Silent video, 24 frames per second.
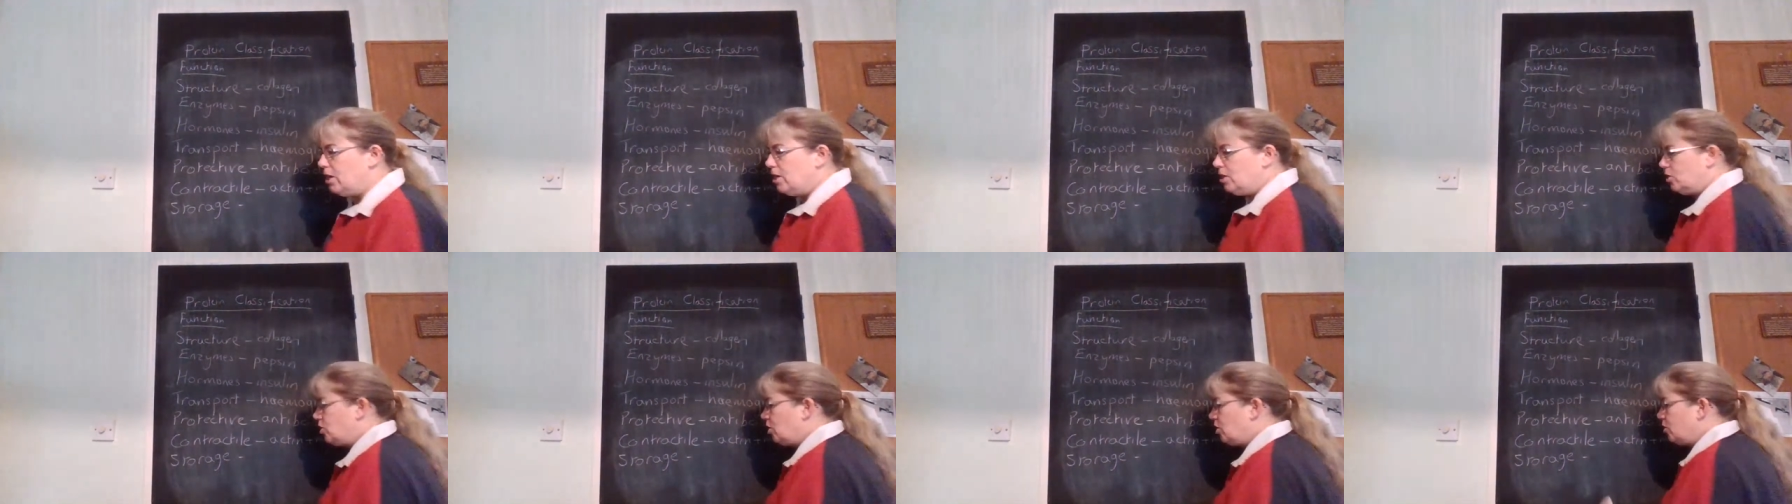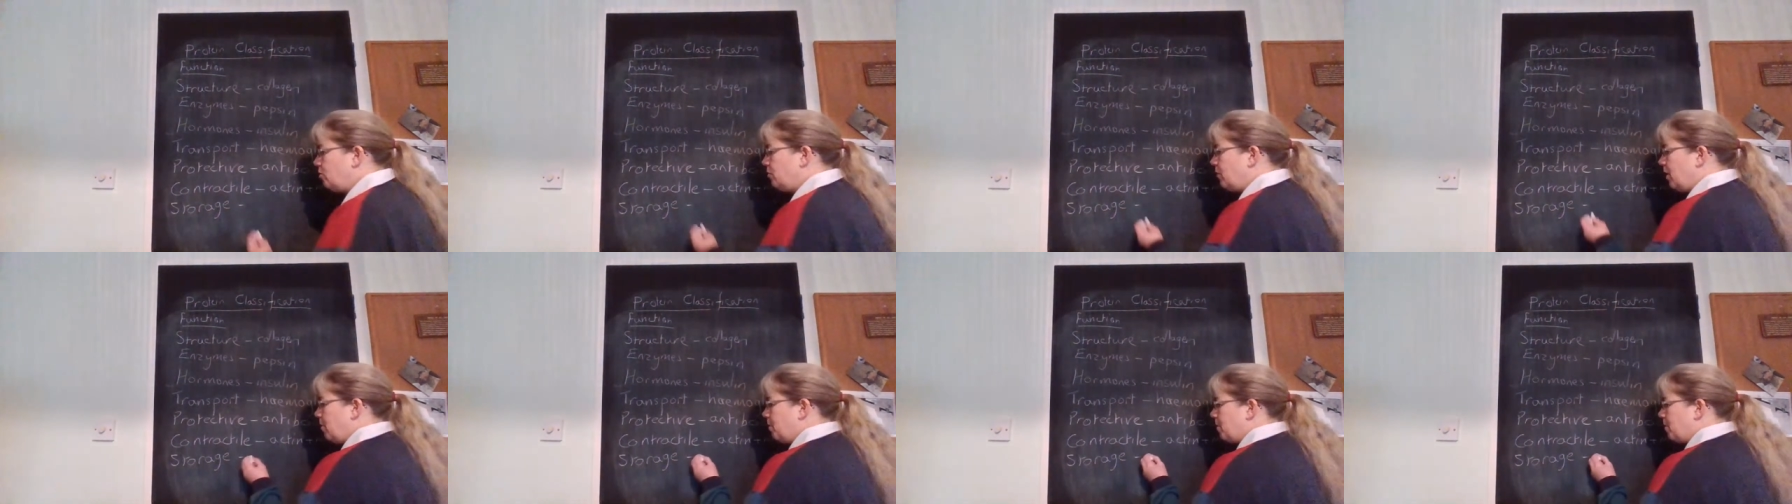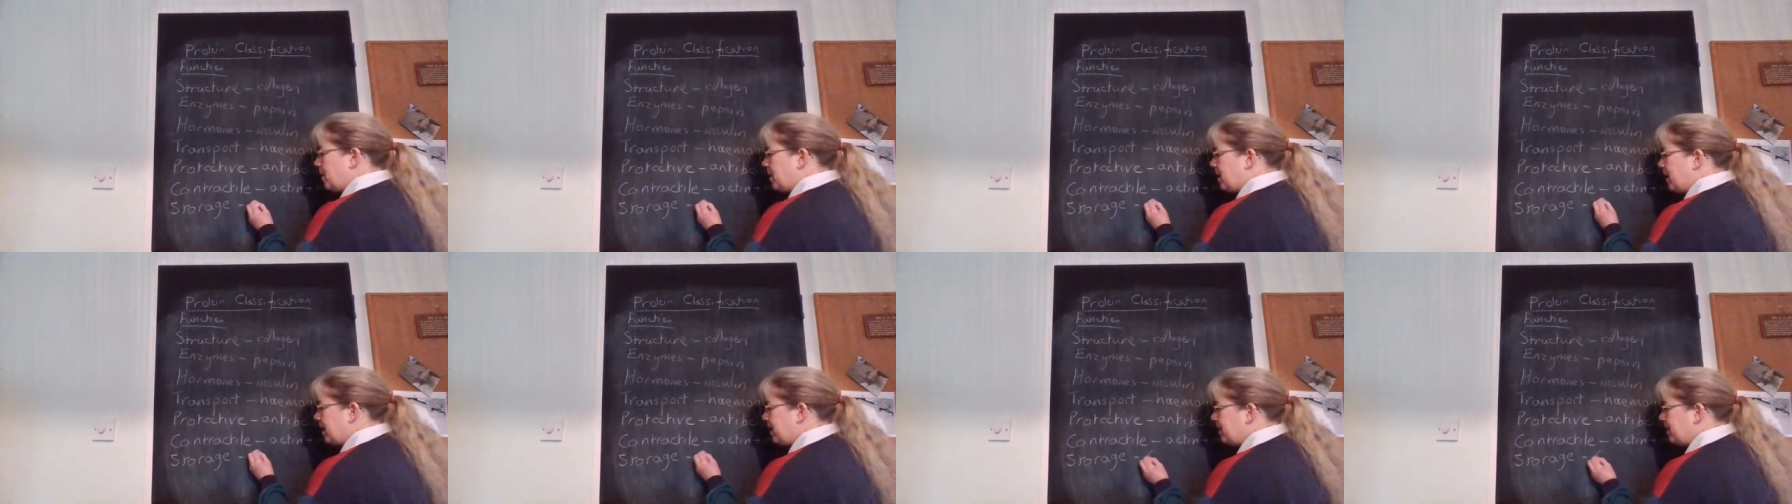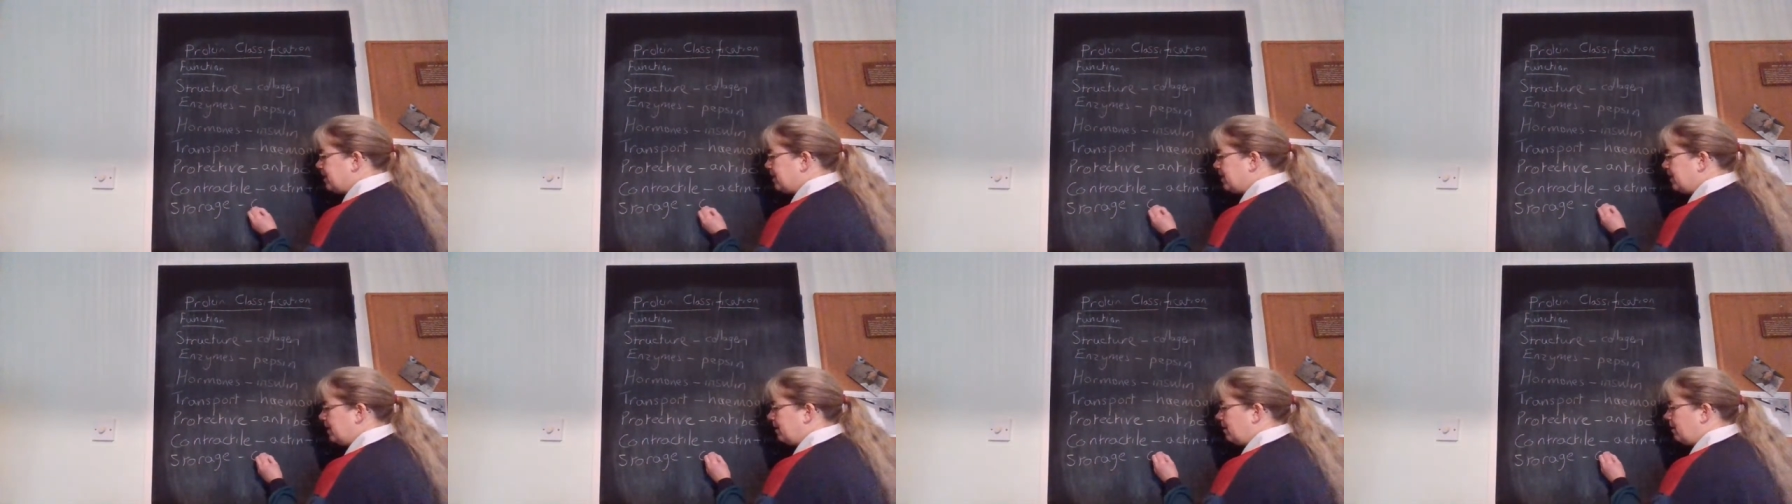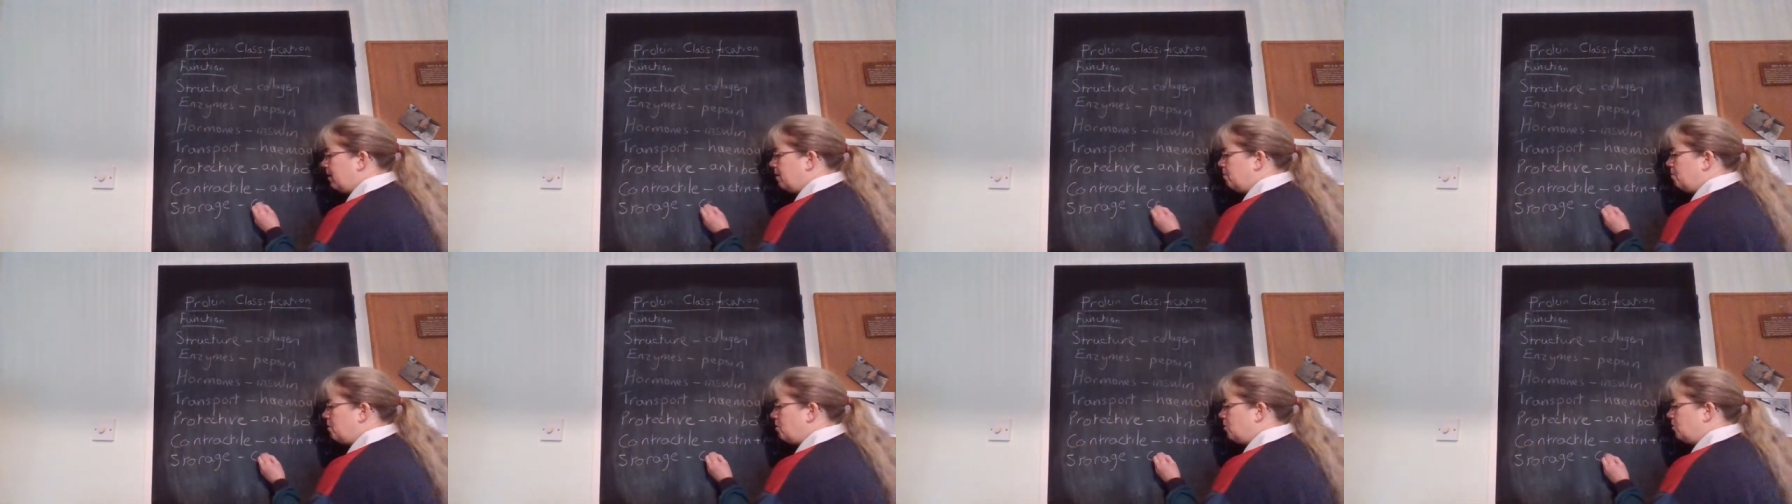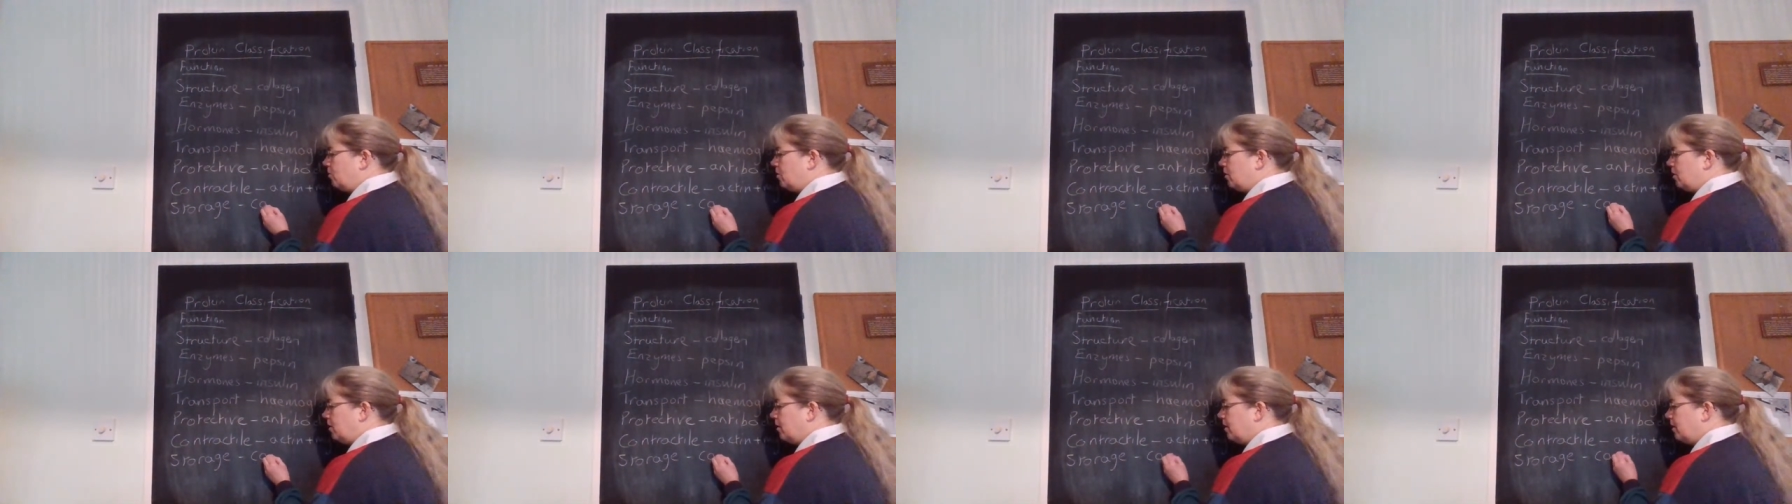So that'll be casein in
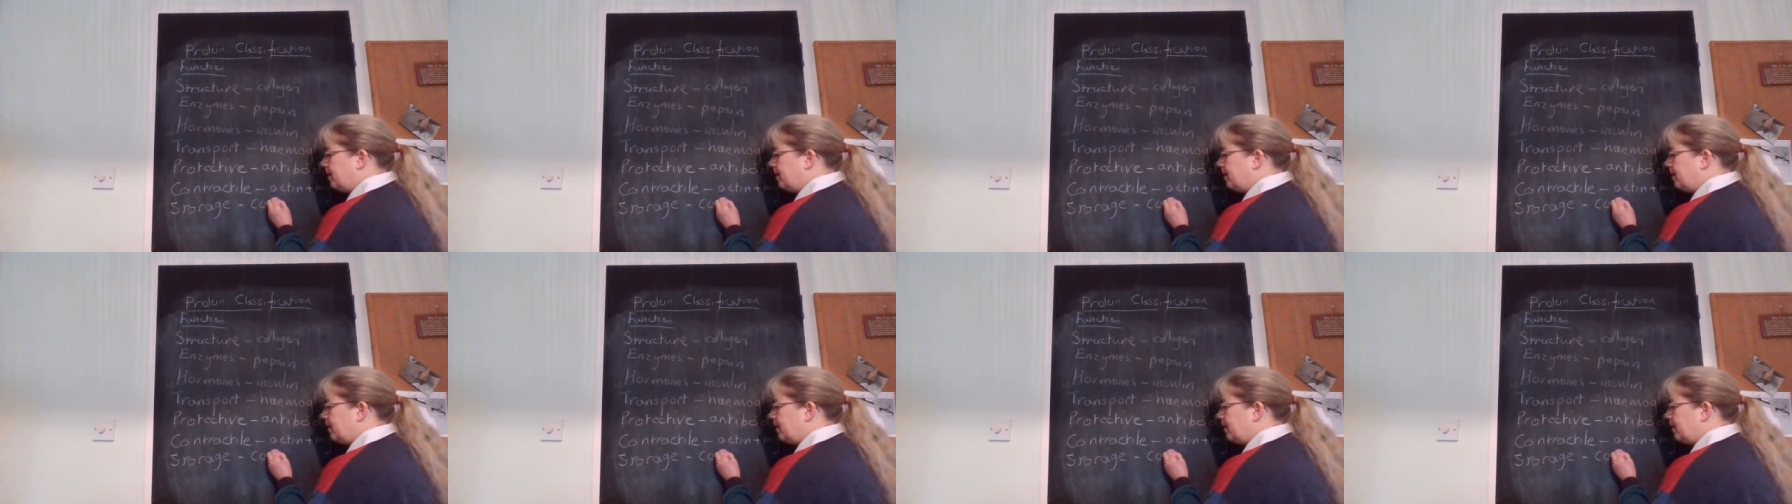milk.